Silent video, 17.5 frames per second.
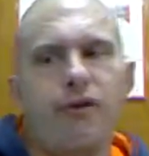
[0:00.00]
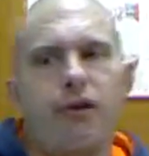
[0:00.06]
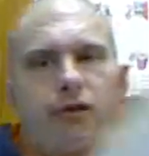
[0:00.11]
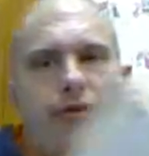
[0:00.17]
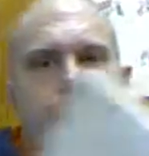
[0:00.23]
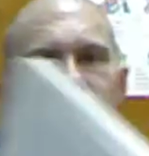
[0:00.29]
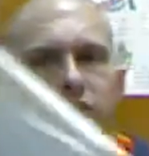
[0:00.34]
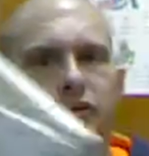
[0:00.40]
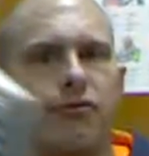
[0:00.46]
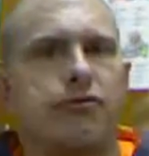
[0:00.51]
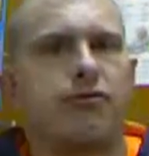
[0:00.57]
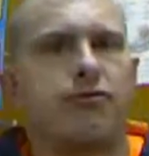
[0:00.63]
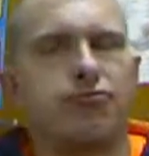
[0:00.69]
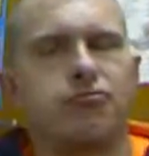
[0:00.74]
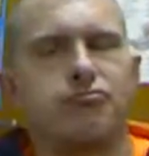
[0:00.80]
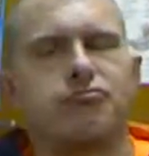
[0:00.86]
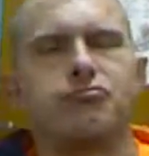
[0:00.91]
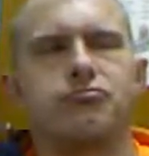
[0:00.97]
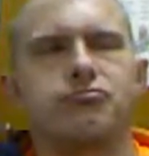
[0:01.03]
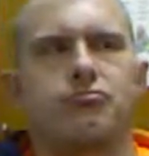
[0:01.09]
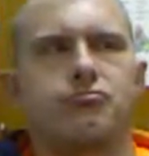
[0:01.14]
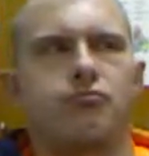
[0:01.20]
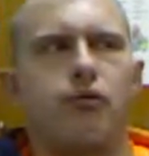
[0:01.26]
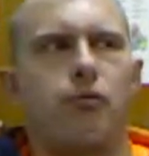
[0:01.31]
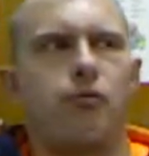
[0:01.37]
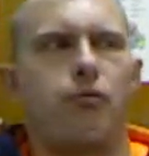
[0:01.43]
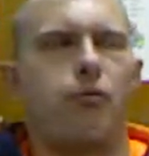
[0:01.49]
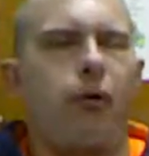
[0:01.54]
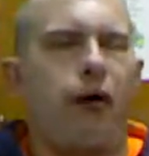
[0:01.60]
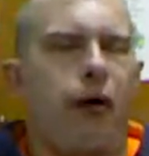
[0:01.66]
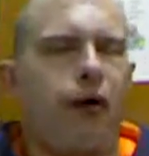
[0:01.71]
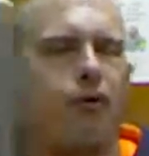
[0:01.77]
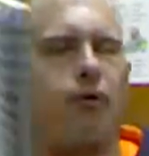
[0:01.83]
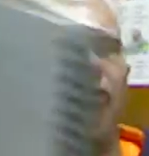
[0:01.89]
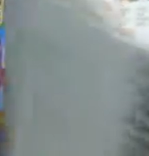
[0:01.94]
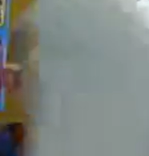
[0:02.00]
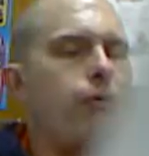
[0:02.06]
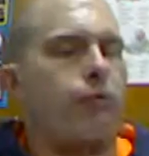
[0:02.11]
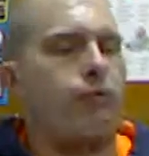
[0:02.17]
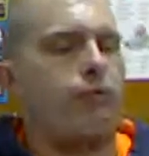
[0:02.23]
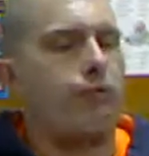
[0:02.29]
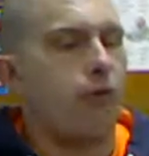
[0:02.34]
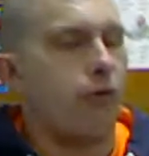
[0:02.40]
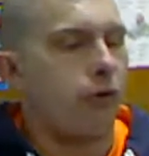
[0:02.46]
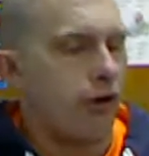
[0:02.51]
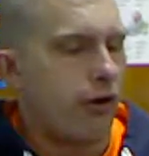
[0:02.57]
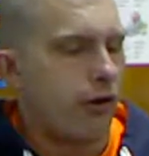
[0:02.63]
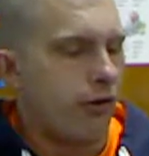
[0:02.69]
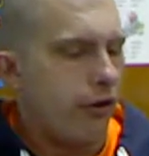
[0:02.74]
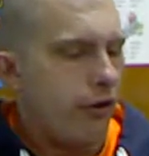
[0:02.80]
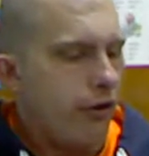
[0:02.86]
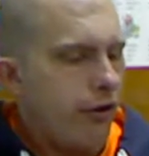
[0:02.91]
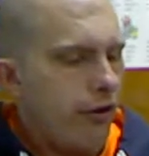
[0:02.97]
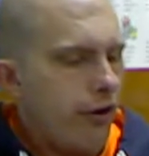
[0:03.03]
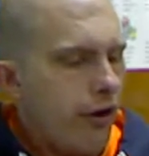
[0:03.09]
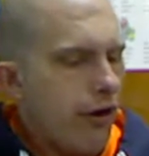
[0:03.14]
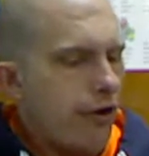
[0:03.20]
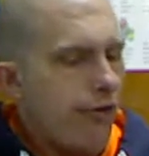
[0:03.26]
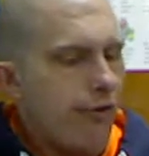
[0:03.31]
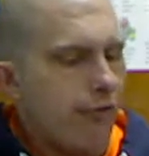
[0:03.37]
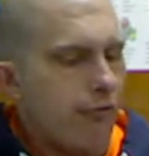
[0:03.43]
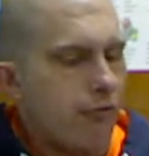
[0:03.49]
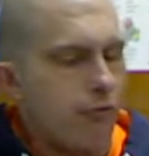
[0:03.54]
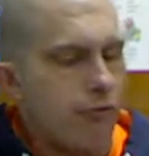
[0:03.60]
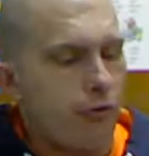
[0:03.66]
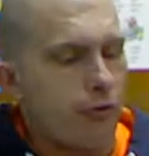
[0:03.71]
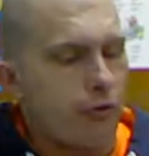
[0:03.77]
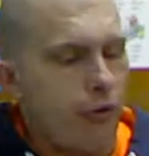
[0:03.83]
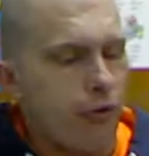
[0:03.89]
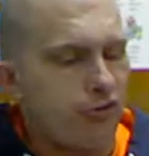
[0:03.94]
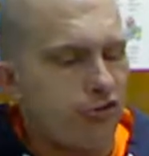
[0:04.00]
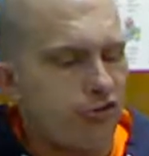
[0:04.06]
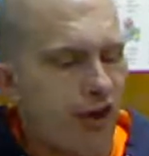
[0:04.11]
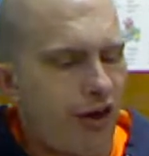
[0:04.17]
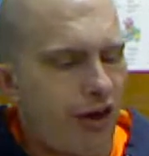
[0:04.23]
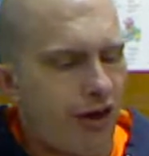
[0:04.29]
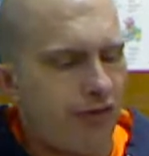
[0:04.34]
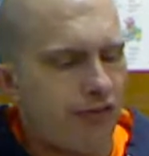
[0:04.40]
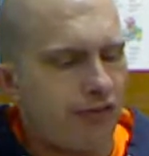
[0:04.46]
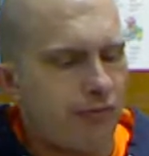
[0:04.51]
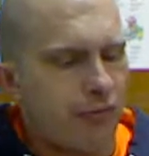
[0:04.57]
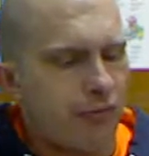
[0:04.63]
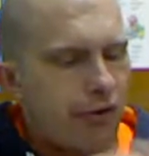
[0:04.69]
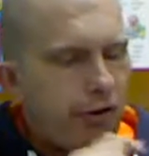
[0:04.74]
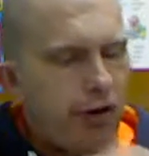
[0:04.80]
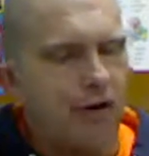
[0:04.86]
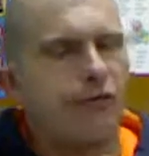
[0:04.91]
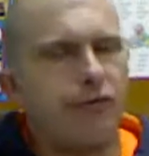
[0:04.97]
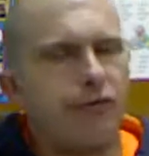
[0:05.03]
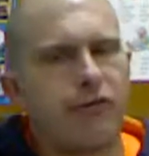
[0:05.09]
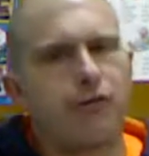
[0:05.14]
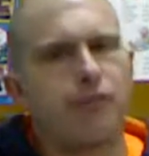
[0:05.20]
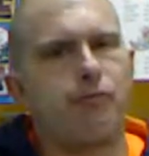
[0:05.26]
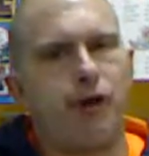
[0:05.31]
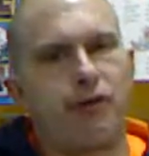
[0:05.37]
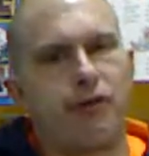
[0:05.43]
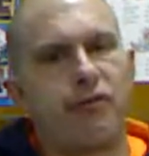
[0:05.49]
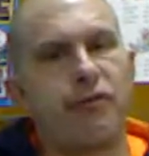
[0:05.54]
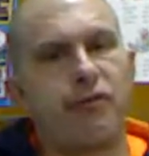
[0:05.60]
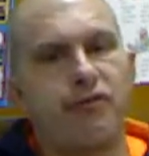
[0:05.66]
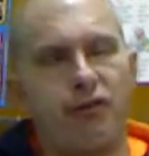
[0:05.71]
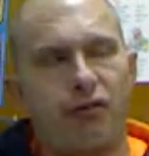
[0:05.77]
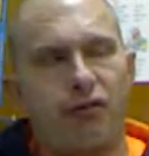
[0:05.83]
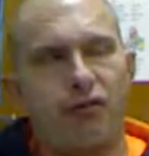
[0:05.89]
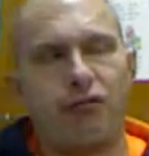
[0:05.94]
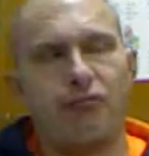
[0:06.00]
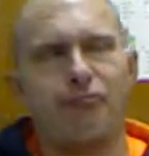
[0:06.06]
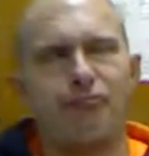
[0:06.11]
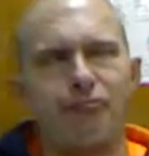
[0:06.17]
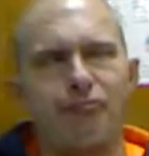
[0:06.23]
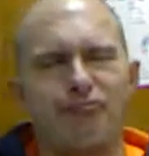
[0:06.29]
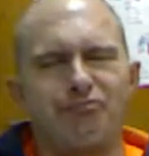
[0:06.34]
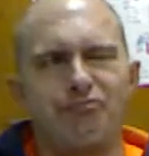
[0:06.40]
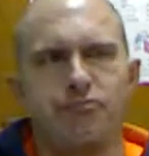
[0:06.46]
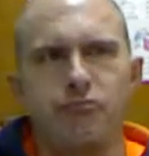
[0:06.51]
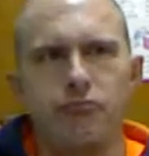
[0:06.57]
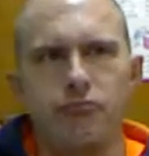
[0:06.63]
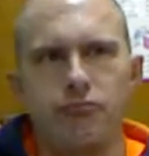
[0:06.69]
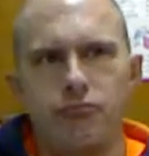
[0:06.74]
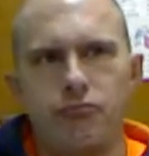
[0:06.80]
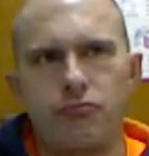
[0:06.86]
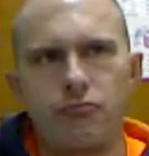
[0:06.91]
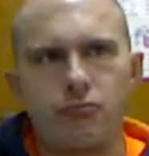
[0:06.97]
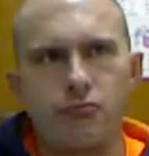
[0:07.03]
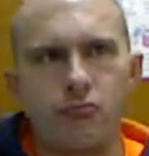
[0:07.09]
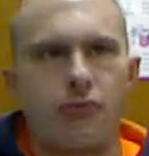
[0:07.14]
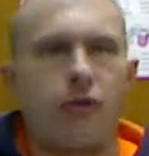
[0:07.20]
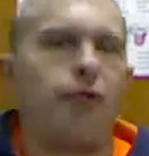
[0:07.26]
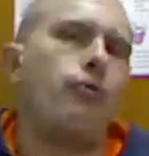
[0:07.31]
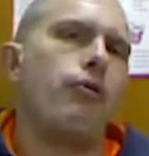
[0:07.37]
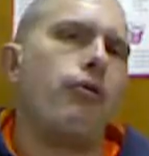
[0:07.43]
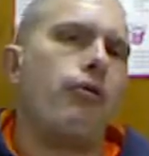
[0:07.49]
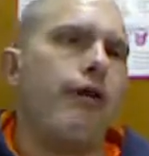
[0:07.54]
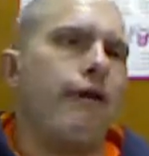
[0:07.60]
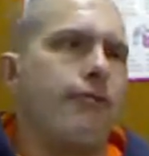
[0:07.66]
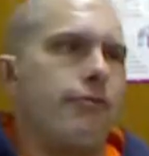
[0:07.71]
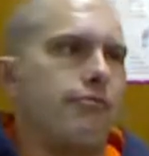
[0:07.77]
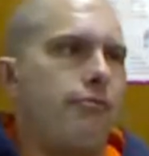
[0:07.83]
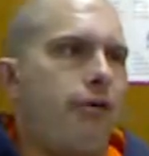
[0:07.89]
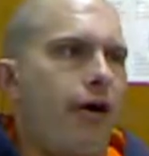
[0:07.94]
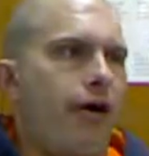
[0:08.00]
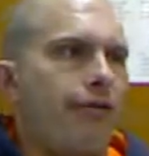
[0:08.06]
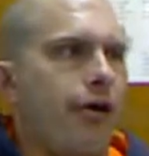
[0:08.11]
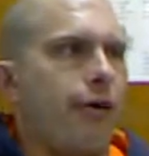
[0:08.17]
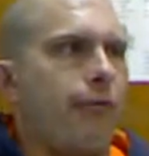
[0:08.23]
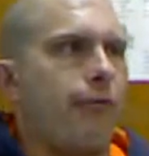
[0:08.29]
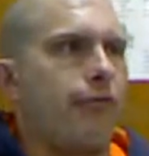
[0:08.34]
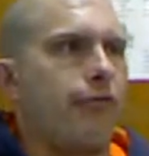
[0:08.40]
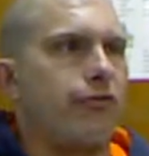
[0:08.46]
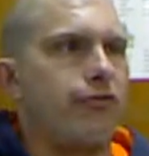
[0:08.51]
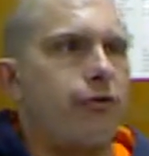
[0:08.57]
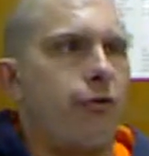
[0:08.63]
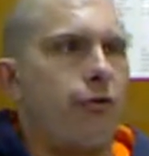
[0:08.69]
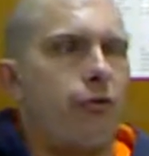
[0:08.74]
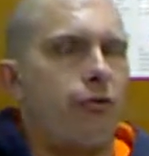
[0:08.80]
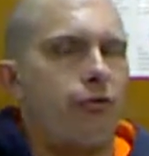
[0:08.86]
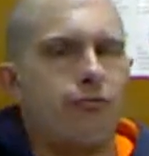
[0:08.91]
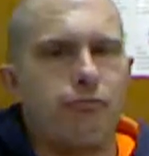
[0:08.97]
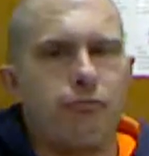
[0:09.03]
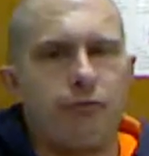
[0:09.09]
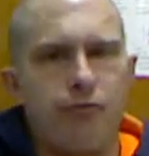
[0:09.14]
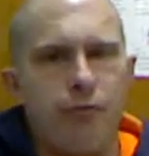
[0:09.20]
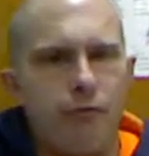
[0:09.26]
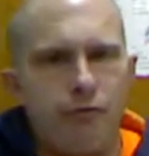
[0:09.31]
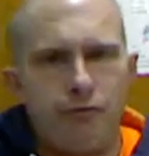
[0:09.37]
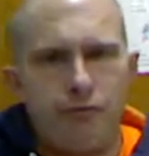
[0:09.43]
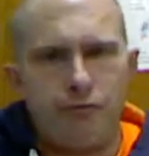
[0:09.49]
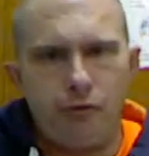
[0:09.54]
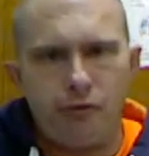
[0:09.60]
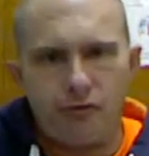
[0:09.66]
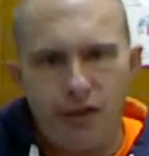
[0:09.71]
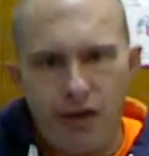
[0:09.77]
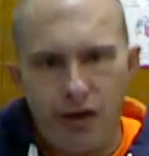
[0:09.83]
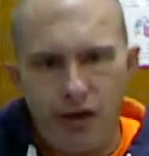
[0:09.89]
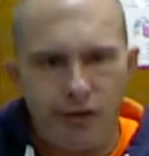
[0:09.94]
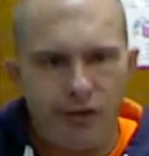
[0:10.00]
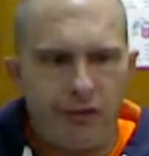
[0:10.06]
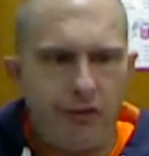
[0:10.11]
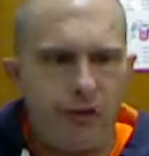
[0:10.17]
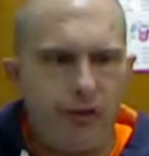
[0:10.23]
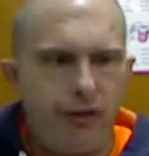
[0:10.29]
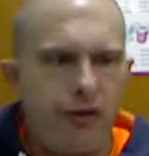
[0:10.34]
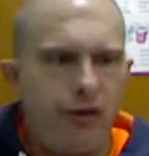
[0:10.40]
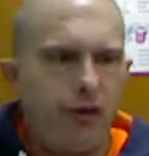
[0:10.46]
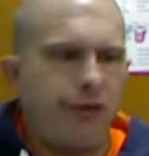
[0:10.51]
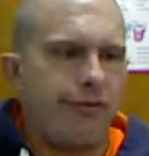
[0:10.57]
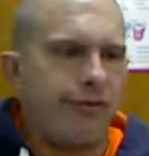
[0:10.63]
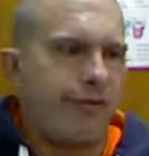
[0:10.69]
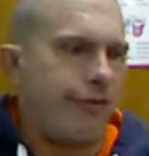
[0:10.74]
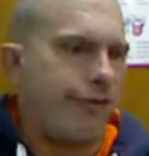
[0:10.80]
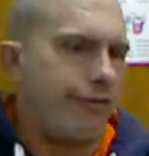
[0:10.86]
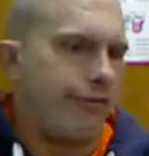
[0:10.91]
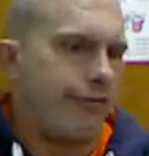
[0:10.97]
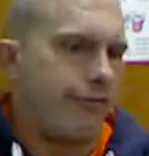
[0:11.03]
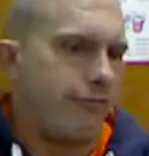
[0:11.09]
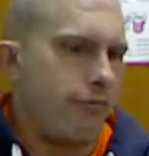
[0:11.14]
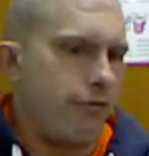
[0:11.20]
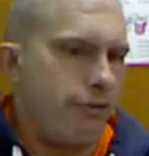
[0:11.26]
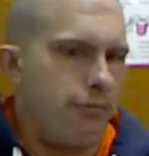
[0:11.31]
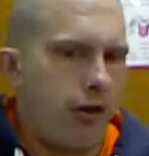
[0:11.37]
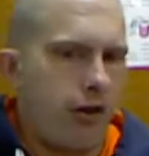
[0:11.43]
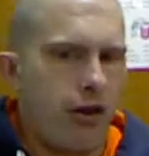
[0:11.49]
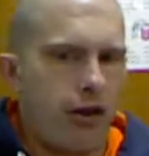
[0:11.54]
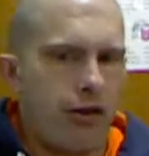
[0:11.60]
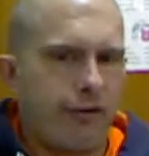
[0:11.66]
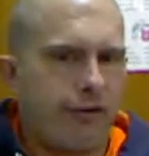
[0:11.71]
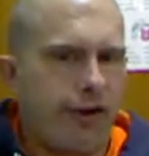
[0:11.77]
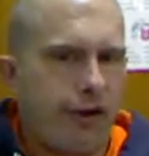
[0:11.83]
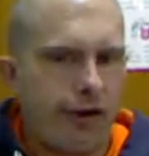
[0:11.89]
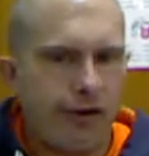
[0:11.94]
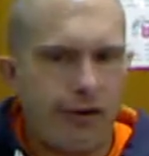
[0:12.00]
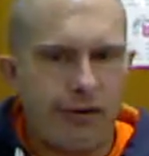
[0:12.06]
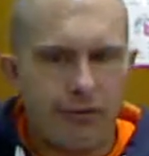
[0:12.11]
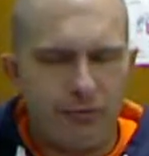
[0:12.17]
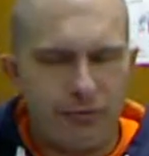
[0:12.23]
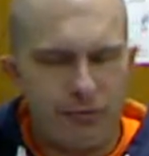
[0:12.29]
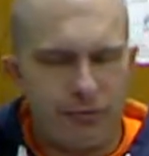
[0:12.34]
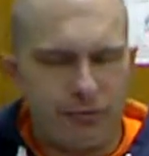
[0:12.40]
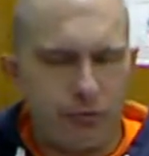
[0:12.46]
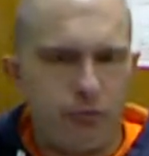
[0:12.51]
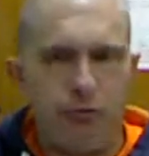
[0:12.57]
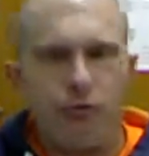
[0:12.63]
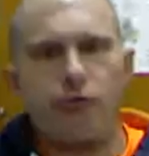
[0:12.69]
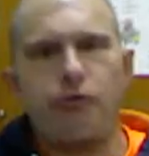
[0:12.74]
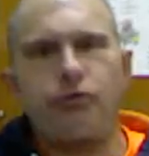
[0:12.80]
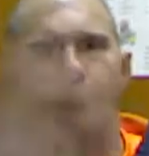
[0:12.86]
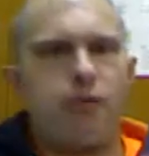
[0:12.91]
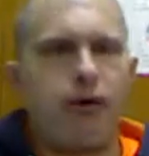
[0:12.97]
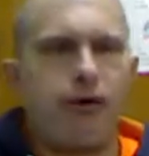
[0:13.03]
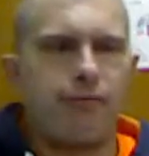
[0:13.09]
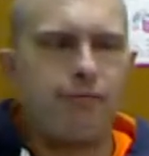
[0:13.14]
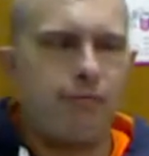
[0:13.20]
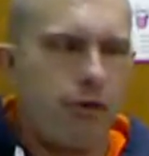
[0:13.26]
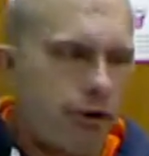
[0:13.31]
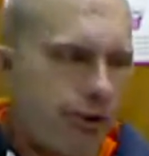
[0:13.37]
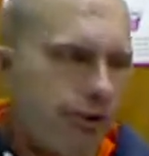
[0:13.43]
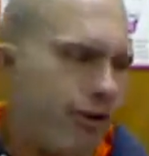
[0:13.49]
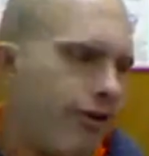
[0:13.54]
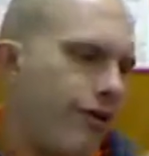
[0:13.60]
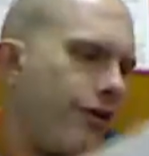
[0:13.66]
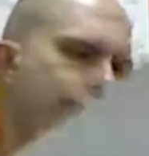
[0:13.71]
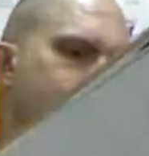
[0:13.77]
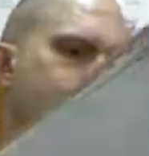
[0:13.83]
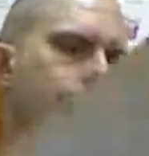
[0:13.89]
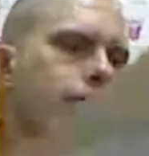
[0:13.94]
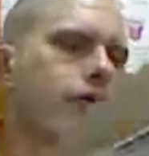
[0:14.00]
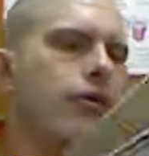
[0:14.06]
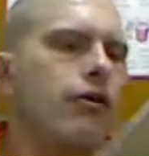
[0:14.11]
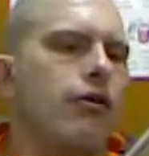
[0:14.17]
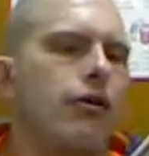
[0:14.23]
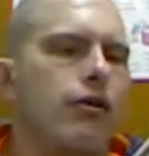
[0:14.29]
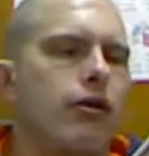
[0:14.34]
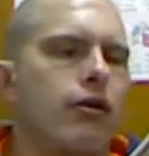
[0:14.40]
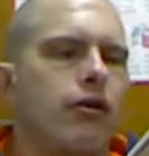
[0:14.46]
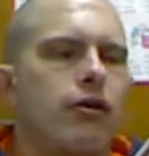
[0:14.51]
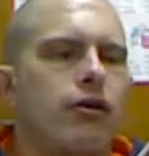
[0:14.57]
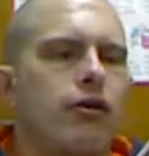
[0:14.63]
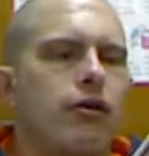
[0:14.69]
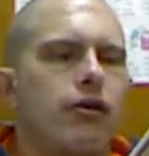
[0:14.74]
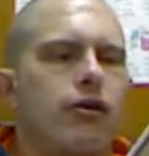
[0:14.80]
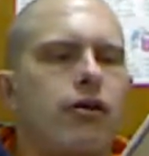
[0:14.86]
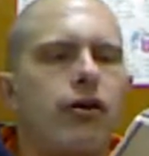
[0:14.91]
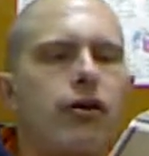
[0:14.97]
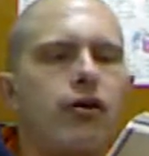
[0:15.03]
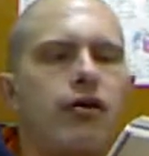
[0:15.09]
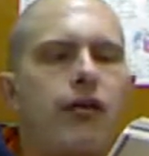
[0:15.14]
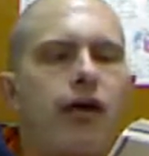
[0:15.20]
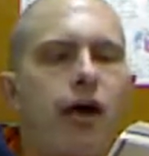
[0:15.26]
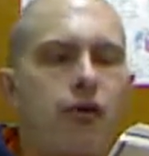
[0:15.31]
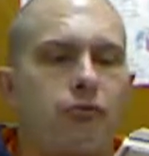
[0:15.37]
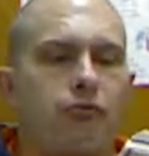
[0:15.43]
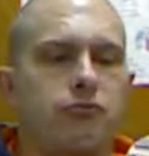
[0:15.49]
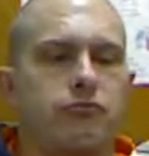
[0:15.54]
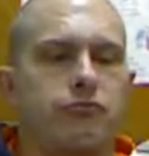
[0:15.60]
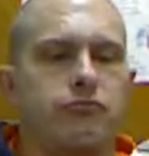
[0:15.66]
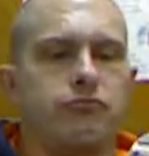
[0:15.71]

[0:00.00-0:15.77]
it, why, what was going on? Then number 3, what changed because of the surprising event? Were you having a bad day because no one remembered your birthday and then suddenly somebody brought out a cake and threw you a surprise party, that kind of thing. Now,